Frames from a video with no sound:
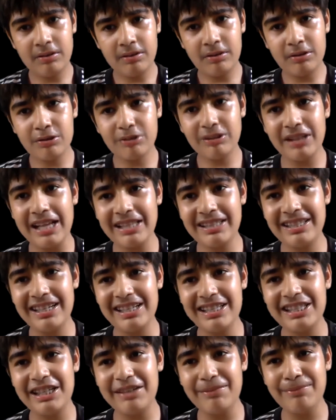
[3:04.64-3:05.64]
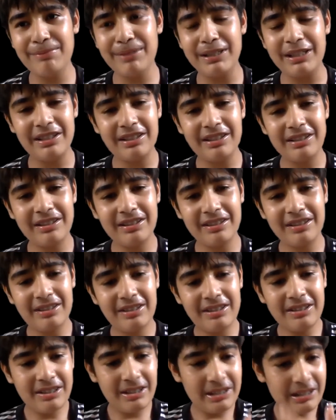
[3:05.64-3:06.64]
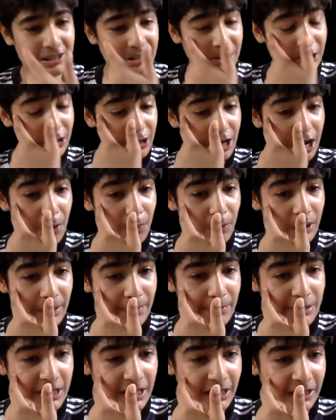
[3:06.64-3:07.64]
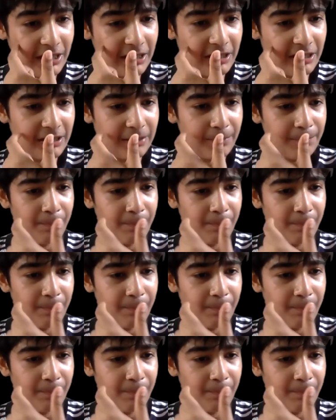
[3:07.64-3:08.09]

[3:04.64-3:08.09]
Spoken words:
So that's an achievement. So now what I'm saying is,